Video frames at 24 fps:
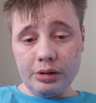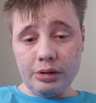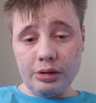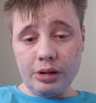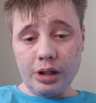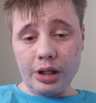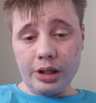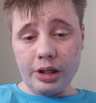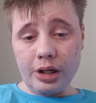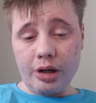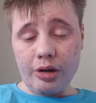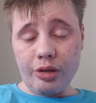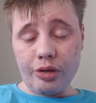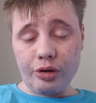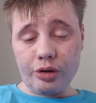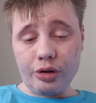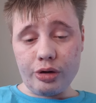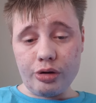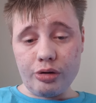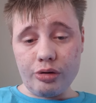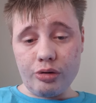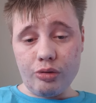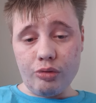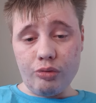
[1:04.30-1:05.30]

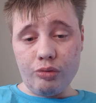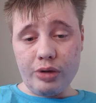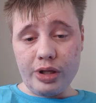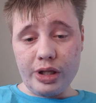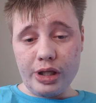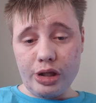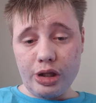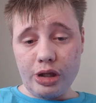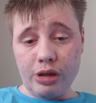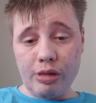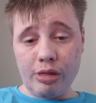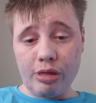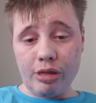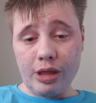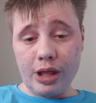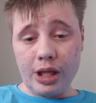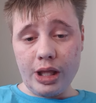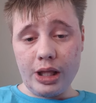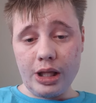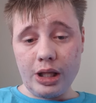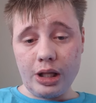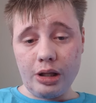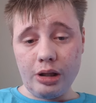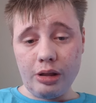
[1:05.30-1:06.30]
another week
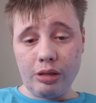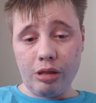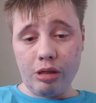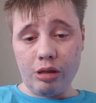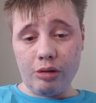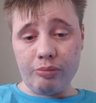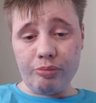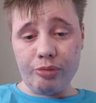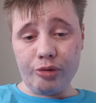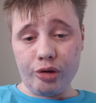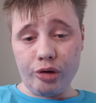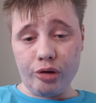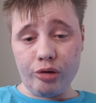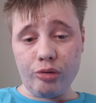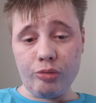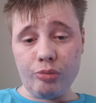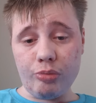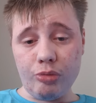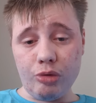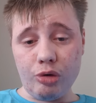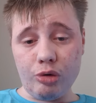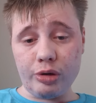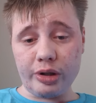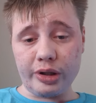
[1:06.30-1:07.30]
see some good
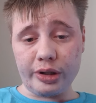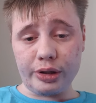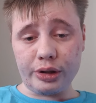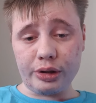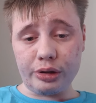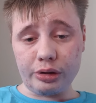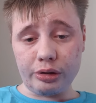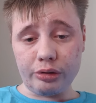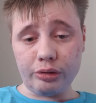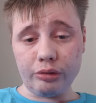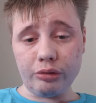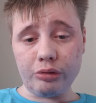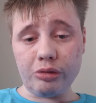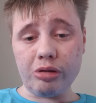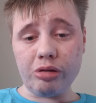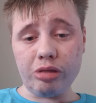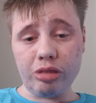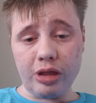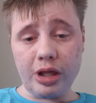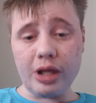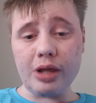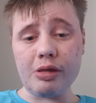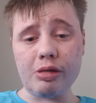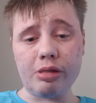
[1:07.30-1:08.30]
more
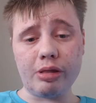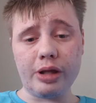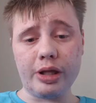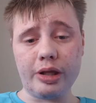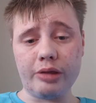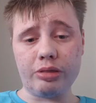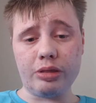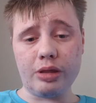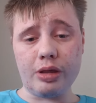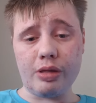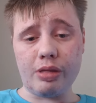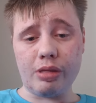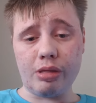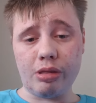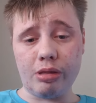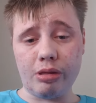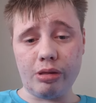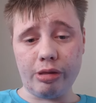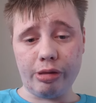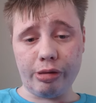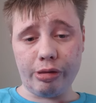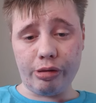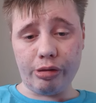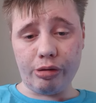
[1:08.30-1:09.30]
things like
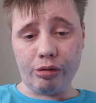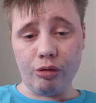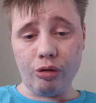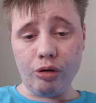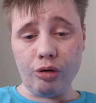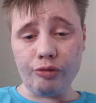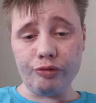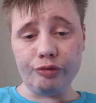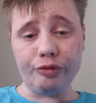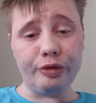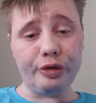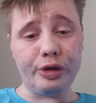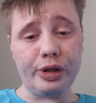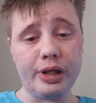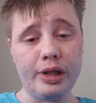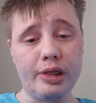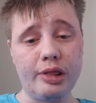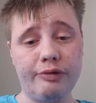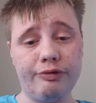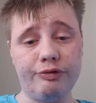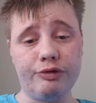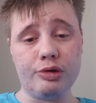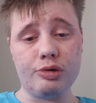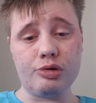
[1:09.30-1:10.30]
this hopefully in
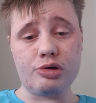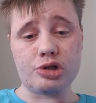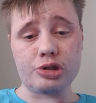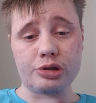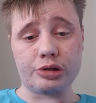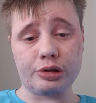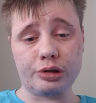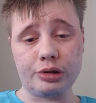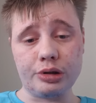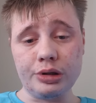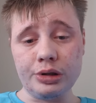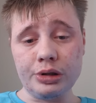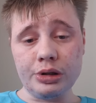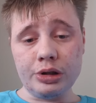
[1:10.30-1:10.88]
the future